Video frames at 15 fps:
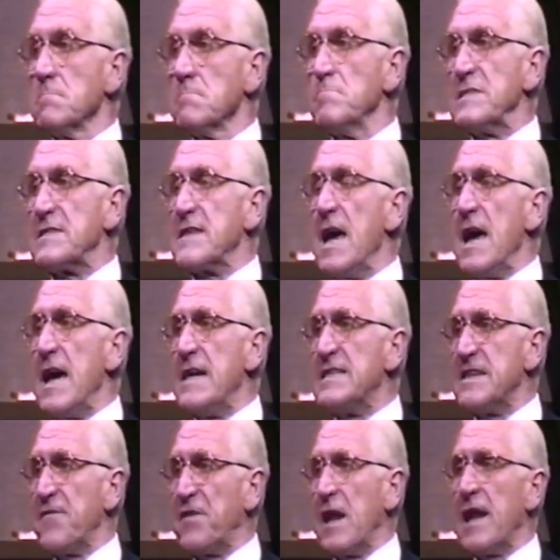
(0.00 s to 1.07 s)

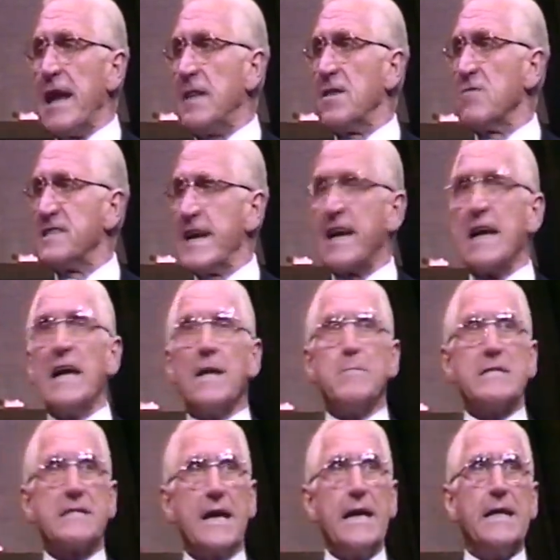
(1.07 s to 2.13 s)
Besides, if you laid those
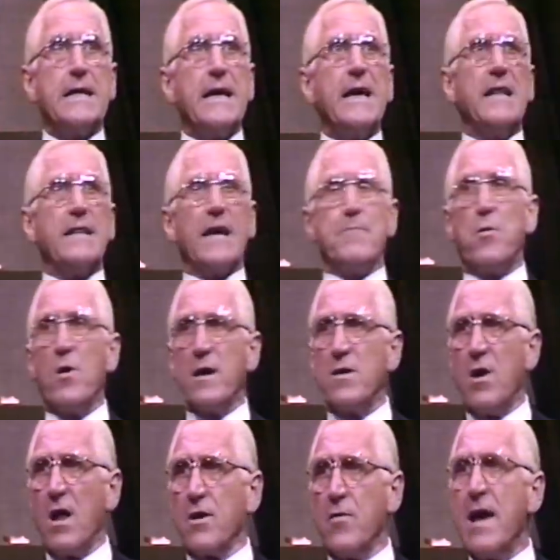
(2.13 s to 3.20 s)
economists end to end, they'd point
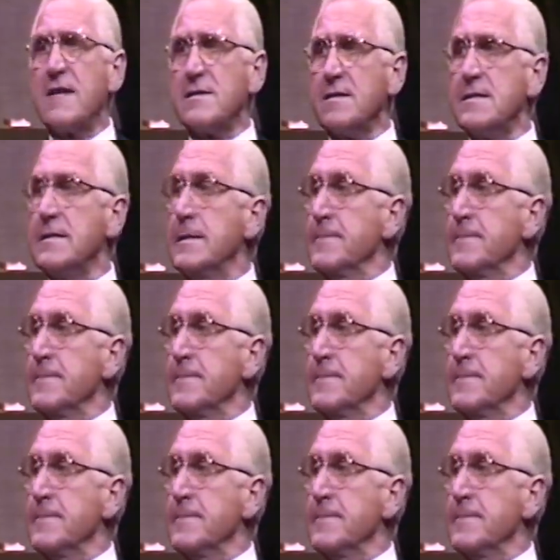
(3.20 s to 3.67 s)
in all directions.